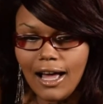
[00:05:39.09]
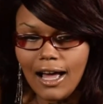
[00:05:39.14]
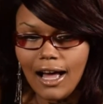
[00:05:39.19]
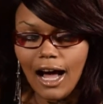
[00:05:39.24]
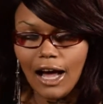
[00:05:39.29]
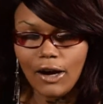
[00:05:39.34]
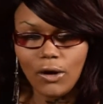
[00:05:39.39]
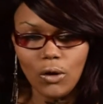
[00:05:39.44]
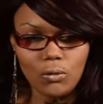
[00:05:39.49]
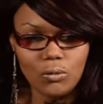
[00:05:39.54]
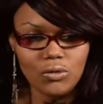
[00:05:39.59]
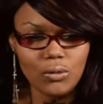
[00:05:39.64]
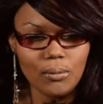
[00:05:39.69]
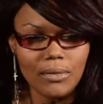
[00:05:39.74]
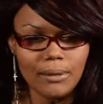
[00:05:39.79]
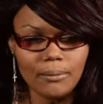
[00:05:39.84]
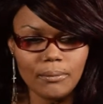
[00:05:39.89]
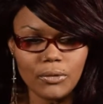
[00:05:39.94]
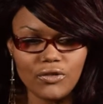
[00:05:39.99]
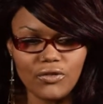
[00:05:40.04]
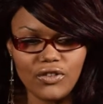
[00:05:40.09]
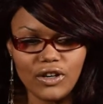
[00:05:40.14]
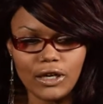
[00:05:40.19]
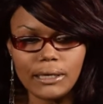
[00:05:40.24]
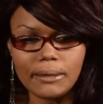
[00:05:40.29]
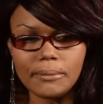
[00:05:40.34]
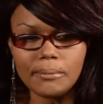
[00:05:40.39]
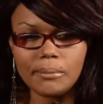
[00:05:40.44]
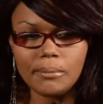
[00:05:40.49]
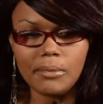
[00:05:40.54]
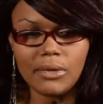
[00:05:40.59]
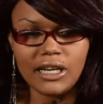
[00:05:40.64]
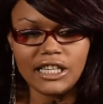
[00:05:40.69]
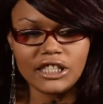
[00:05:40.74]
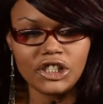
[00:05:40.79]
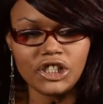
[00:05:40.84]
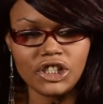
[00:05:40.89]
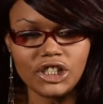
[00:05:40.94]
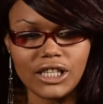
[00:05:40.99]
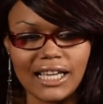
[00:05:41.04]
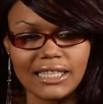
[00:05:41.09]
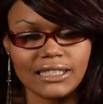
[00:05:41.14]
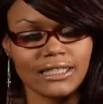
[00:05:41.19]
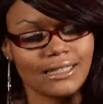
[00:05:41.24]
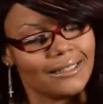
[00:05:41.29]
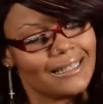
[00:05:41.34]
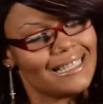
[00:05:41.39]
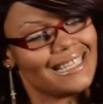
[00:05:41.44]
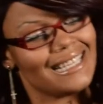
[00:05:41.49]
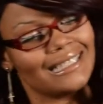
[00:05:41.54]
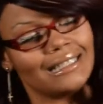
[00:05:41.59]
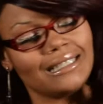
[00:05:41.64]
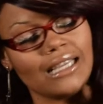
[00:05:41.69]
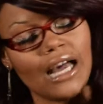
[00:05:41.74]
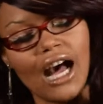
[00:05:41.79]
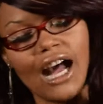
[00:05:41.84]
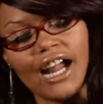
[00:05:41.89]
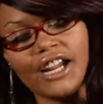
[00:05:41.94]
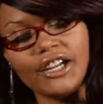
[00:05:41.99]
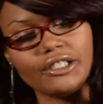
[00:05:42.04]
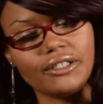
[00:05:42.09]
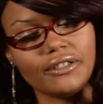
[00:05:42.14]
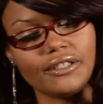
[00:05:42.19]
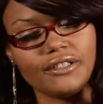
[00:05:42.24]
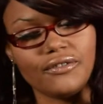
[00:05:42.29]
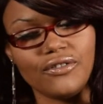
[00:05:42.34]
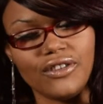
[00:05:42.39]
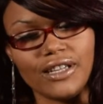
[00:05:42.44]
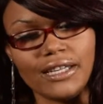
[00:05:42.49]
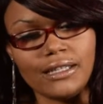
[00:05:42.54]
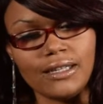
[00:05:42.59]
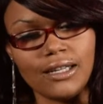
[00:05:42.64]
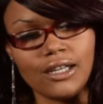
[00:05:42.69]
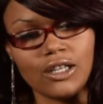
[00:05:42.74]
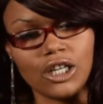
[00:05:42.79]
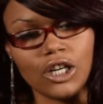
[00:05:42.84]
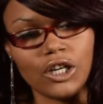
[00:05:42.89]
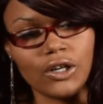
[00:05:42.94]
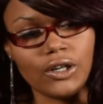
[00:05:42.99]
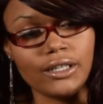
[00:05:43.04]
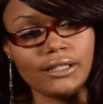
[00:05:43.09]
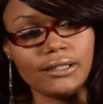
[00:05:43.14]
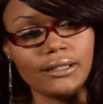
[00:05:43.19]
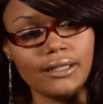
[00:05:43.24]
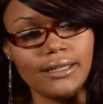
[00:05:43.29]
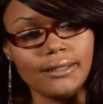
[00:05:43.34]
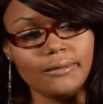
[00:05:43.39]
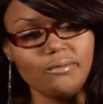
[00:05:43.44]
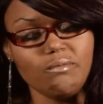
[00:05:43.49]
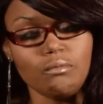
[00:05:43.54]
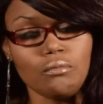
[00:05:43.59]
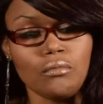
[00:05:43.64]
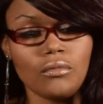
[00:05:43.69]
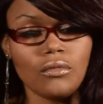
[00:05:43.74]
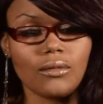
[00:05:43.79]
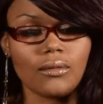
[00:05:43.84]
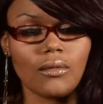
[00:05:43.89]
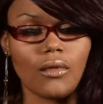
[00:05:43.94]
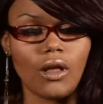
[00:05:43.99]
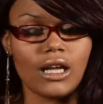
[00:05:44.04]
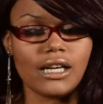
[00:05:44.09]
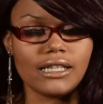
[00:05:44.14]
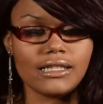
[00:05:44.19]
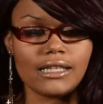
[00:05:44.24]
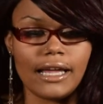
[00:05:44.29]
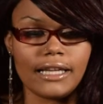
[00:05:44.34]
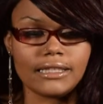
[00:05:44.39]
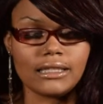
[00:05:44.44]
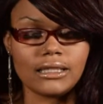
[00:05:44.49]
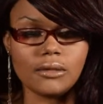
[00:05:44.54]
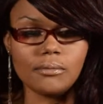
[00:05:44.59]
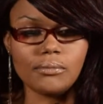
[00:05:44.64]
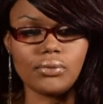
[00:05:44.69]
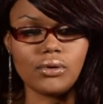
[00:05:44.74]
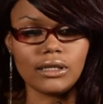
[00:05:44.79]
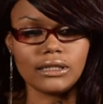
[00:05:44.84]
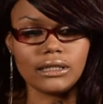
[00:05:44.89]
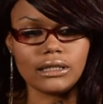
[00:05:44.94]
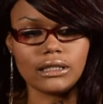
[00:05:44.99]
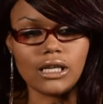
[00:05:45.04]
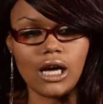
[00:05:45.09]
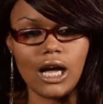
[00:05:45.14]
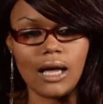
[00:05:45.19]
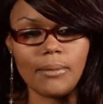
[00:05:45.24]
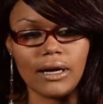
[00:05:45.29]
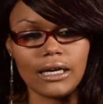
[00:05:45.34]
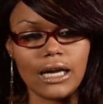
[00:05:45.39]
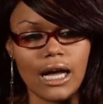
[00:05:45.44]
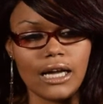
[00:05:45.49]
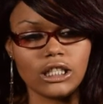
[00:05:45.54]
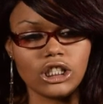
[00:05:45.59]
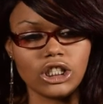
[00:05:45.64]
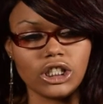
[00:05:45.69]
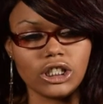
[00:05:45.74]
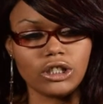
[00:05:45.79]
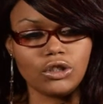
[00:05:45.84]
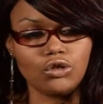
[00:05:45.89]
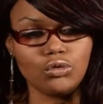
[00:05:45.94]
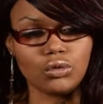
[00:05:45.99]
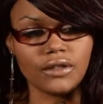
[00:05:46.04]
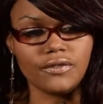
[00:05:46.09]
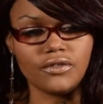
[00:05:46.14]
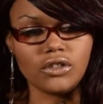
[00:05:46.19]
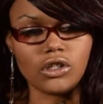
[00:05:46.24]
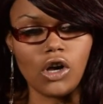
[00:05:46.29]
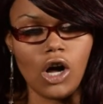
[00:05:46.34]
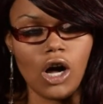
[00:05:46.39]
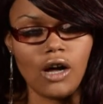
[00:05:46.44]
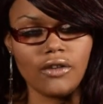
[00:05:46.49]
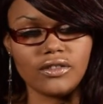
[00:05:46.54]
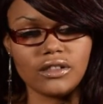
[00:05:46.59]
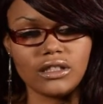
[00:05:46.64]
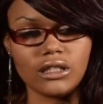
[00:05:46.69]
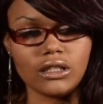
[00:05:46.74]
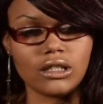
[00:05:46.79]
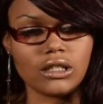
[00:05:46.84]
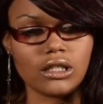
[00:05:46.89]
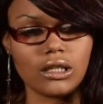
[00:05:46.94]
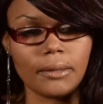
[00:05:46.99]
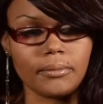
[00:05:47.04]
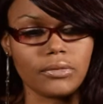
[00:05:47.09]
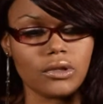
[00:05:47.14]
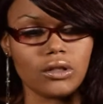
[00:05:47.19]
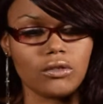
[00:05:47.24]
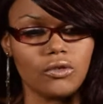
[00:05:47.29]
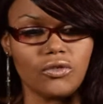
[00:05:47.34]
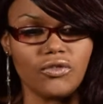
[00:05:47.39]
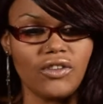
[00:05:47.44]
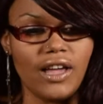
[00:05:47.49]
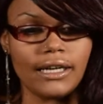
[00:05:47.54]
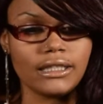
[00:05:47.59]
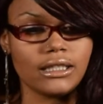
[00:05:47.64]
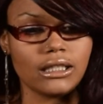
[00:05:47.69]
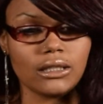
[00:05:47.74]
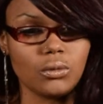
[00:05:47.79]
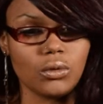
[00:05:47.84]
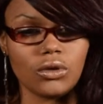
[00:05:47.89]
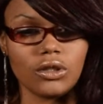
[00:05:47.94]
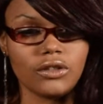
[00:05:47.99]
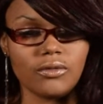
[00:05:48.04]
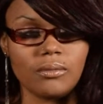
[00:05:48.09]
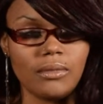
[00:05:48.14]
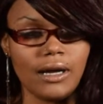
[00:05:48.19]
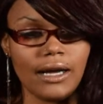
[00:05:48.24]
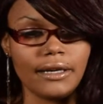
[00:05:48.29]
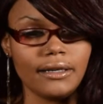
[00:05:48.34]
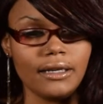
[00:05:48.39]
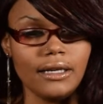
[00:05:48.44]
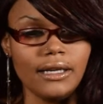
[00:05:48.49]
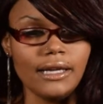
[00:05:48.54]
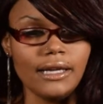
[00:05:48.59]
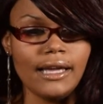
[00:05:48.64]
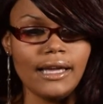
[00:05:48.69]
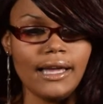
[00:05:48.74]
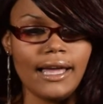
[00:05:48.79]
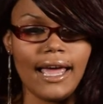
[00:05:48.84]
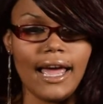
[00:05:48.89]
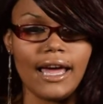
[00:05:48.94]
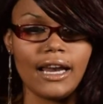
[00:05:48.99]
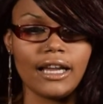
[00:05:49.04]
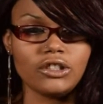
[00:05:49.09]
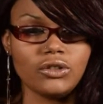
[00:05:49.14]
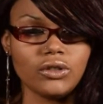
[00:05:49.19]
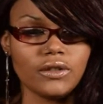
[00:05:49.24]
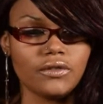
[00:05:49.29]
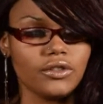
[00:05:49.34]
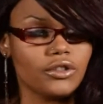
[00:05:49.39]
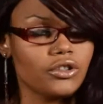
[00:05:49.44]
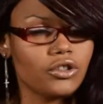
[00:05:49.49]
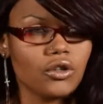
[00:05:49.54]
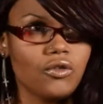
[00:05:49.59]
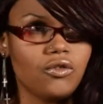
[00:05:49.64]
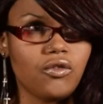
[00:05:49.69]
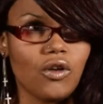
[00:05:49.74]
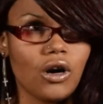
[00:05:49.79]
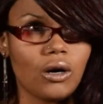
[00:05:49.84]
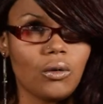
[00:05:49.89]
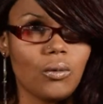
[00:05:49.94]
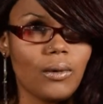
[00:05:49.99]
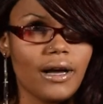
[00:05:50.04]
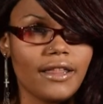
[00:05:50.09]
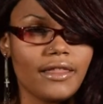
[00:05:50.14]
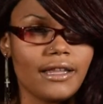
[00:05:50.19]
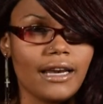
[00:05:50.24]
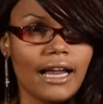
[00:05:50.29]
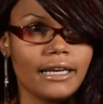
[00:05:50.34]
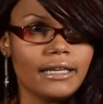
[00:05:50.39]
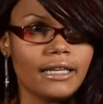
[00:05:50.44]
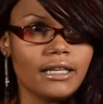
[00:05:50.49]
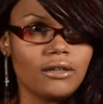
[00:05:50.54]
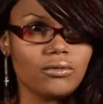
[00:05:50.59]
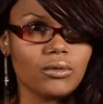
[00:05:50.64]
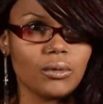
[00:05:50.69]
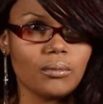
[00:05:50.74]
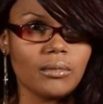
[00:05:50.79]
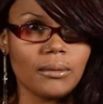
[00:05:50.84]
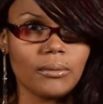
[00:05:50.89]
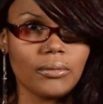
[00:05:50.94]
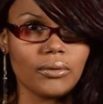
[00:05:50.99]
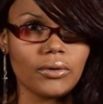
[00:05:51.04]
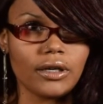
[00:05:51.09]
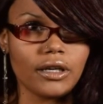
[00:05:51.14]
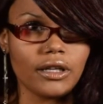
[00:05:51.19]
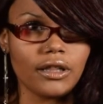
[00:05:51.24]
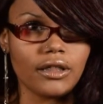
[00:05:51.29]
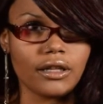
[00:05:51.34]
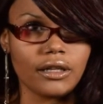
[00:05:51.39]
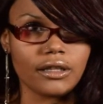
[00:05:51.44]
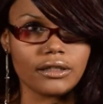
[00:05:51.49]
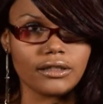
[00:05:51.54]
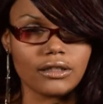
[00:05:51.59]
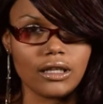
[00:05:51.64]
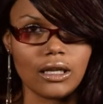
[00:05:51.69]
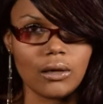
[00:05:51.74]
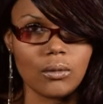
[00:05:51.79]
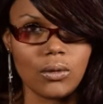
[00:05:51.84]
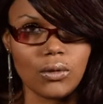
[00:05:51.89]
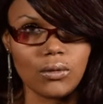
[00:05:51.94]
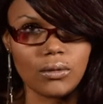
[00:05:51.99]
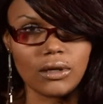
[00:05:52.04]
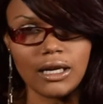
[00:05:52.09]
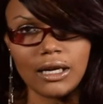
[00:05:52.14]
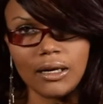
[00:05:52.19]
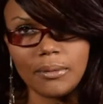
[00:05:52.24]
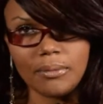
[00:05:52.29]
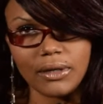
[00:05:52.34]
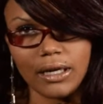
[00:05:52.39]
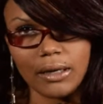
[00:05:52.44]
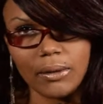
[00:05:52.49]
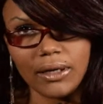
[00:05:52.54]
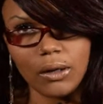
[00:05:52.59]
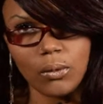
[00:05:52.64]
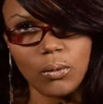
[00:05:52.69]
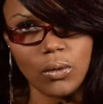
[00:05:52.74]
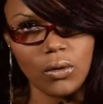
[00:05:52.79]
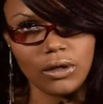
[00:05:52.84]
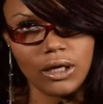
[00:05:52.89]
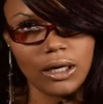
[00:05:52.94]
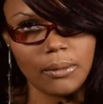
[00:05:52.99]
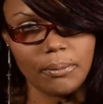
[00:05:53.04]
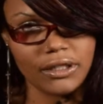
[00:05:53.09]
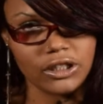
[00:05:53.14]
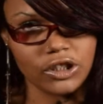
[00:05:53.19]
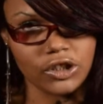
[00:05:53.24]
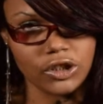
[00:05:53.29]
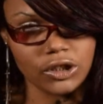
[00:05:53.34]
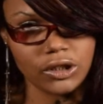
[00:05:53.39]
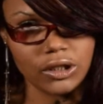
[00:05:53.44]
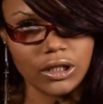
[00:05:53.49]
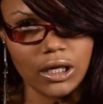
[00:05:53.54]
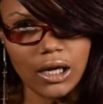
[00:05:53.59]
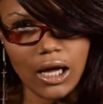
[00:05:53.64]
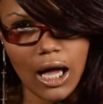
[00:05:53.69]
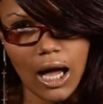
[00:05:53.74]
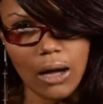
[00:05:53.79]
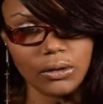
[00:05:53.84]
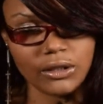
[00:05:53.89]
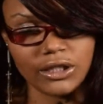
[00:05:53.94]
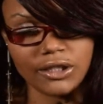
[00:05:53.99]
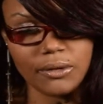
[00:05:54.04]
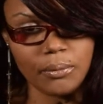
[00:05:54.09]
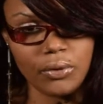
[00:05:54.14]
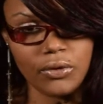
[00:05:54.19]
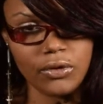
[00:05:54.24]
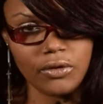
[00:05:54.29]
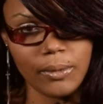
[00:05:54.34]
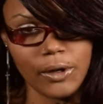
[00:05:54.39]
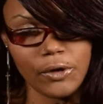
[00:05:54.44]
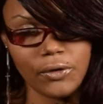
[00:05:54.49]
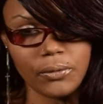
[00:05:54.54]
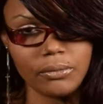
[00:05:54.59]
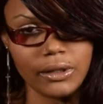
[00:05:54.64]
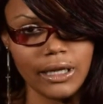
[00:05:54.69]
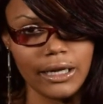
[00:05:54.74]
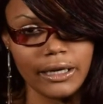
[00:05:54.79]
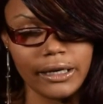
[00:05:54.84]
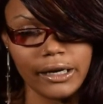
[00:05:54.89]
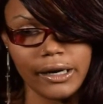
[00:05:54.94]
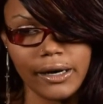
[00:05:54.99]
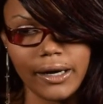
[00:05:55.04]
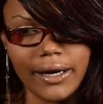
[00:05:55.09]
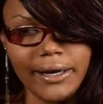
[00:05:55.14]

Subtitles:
I don't remember very much as to the entire event occurring, because at some point in time, I kind of just drifted off into some little fantasy world of mine. And I drifted so far away that I didn't remember anything until I woke up. And when I woke up, I was in a pool of my own blood.